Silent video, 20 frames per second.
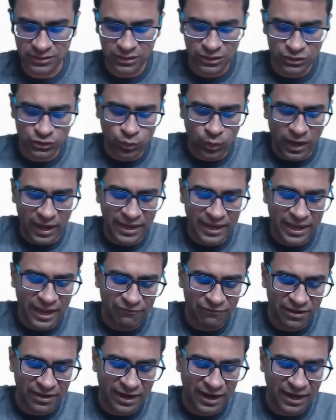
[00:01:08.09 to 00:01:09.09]
So I have
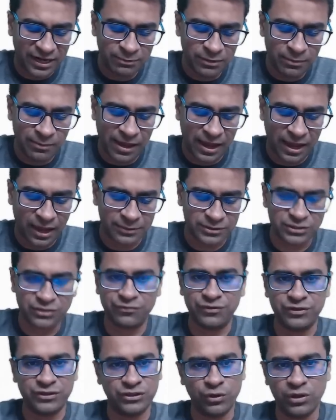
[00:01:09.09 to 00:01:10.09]
anatomy, biochemistry,
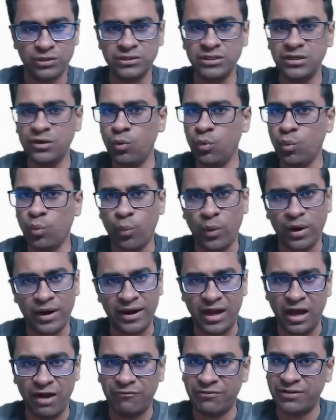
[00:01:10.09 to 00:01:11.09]
physiology,
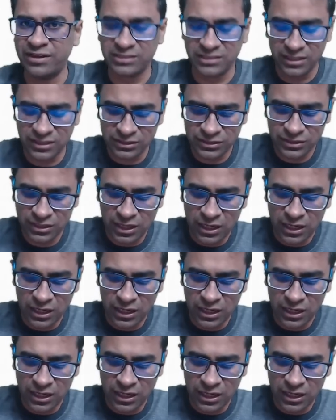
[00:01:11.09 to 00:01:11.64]
1.5 days each,